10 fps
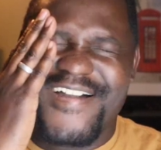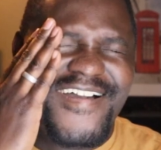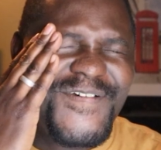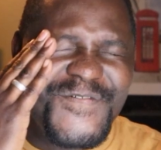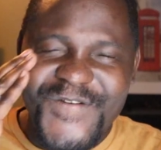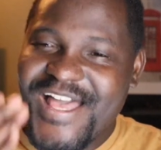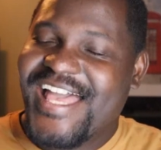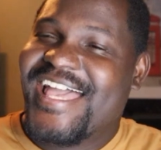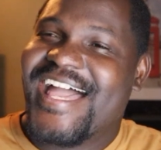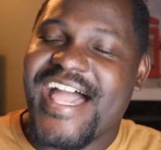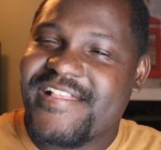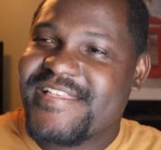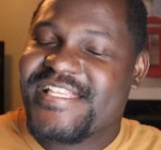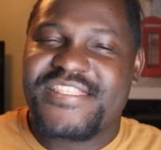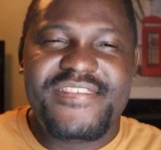No, I
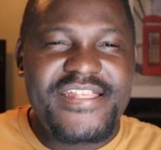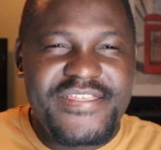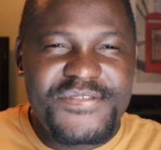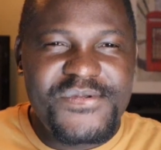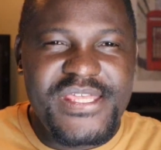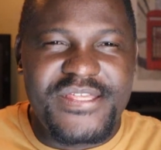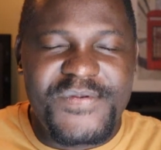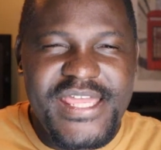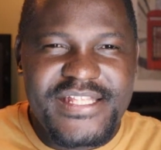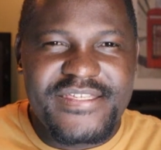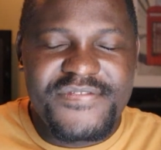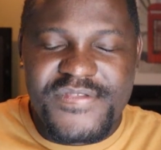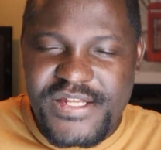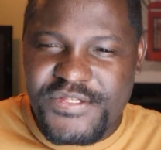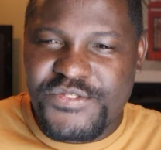think it's 33, right?
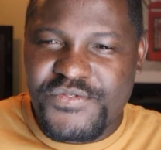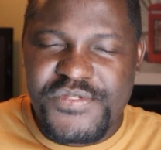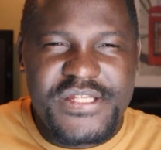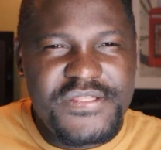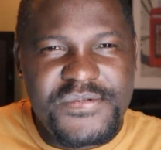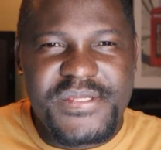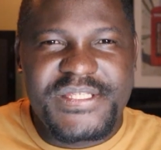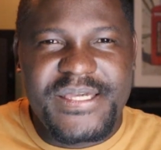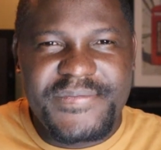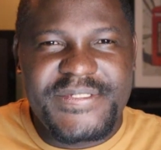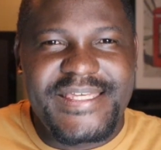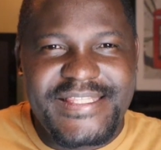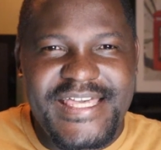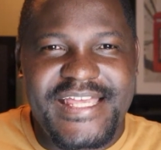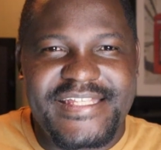32, 33, something
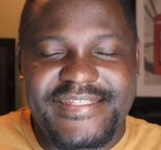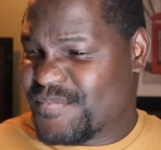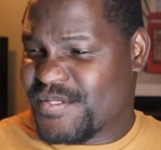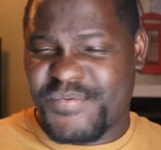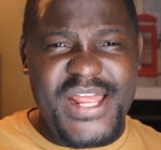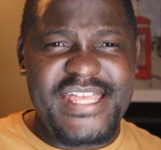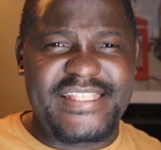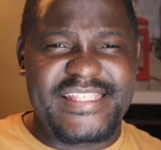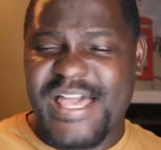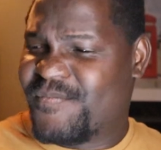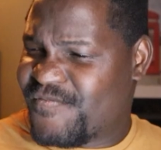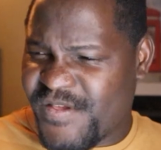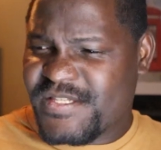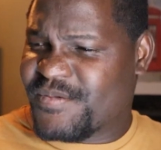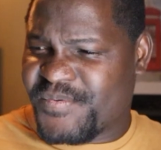like that. I'm surprised. I'm
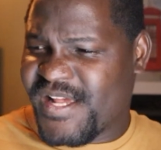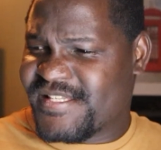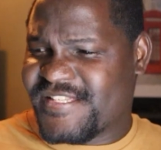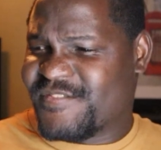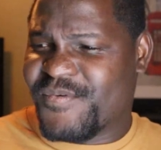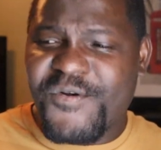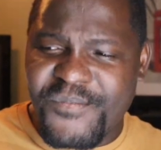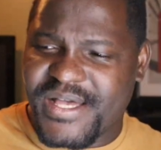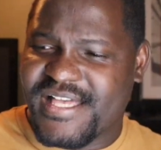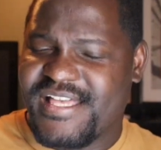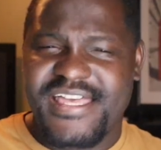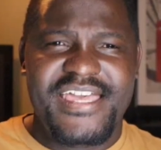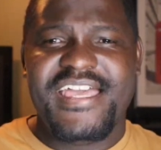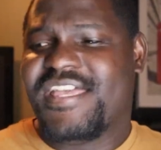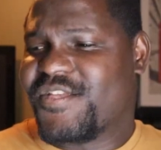very surprised it's Pogba.
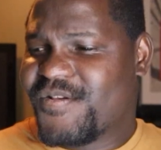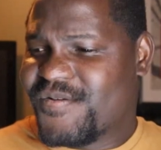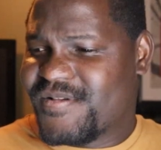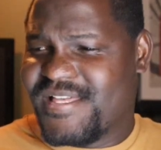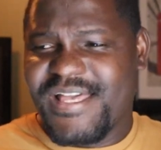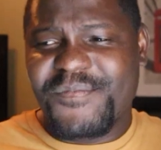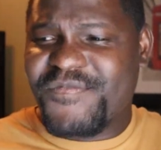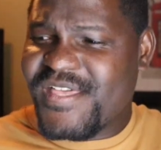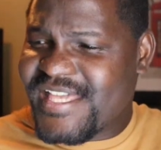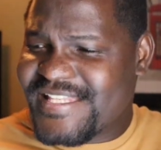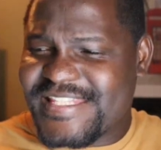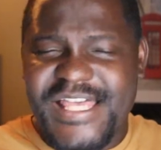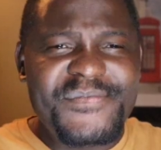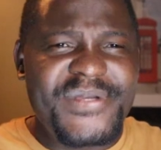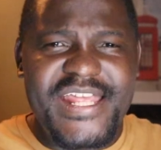You know, I'm thinking
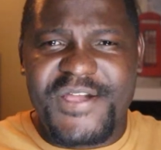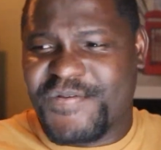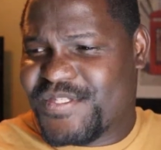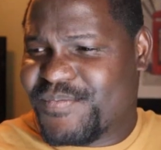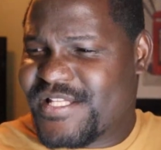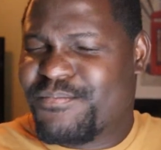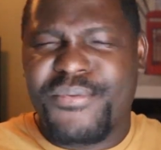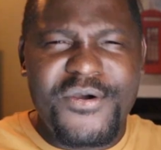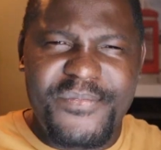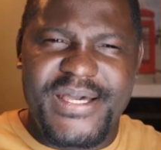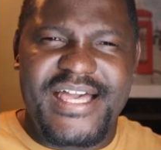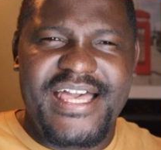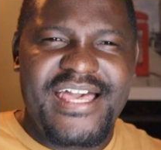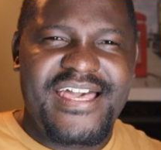somebody else, but Pogba.